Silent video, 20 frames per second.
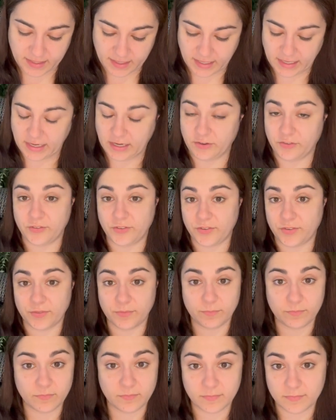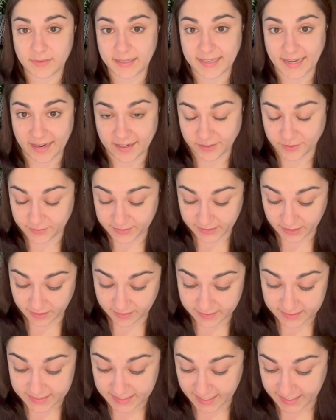each sector is
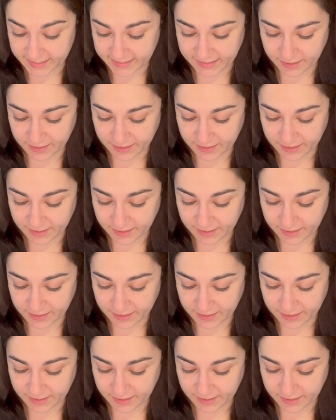going to take.